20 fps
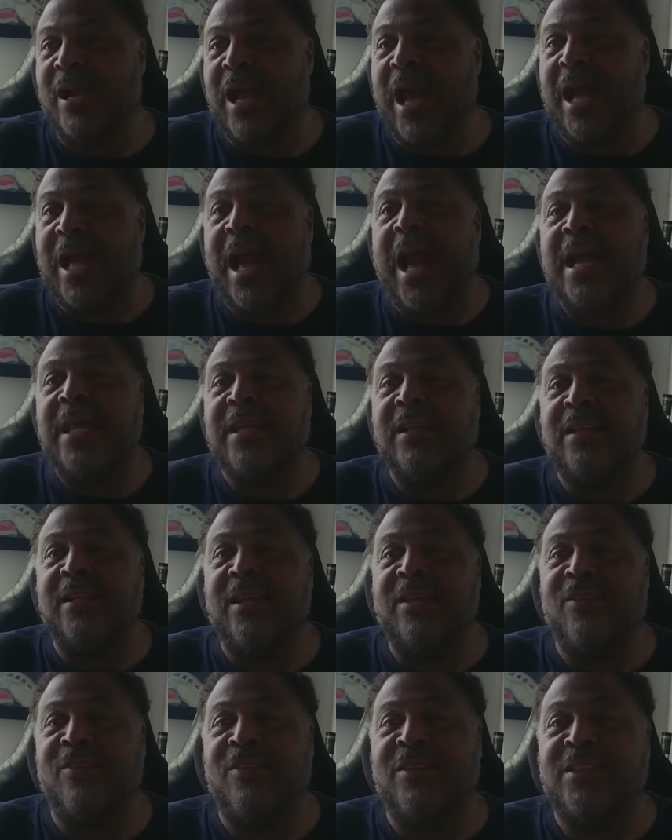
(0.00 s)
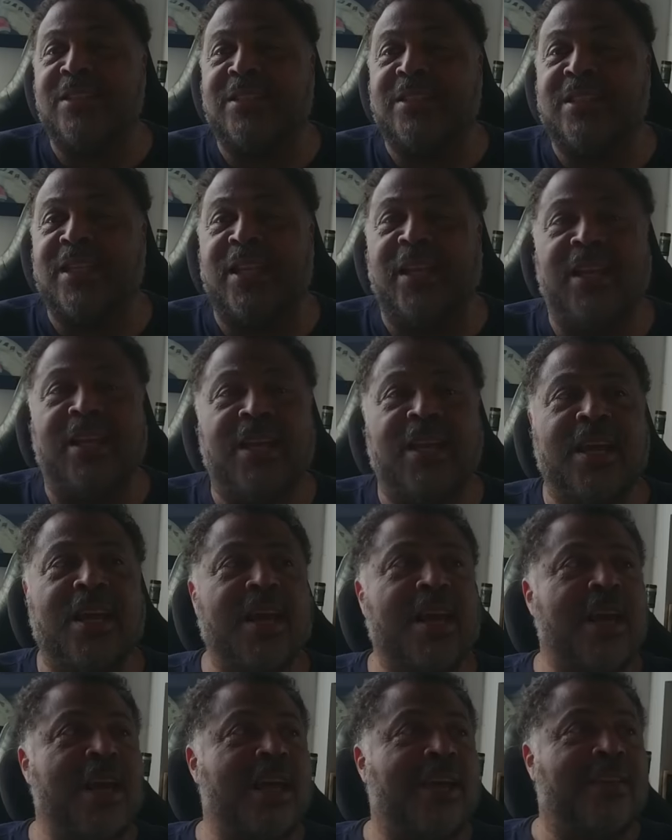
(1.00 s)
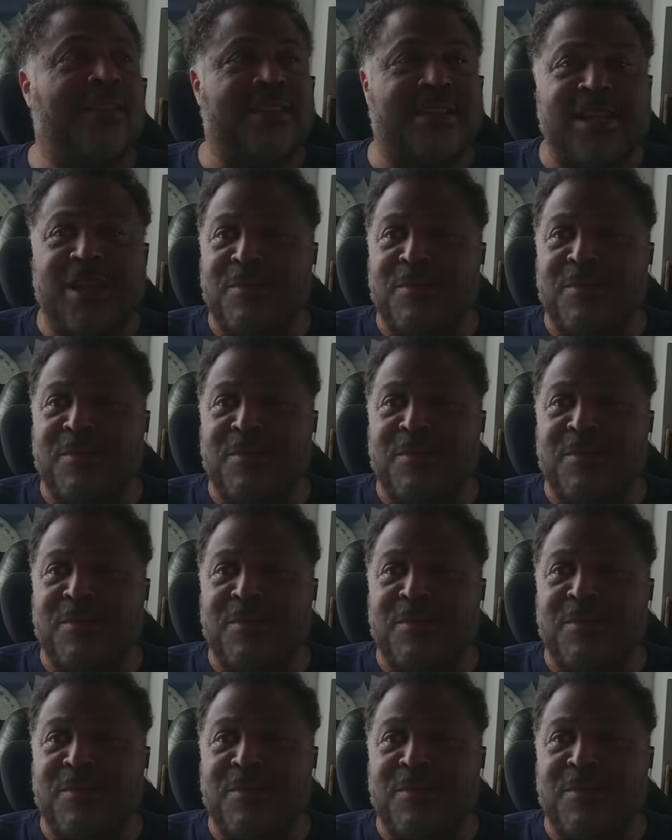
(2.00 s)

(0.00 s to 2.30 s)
I could literally see see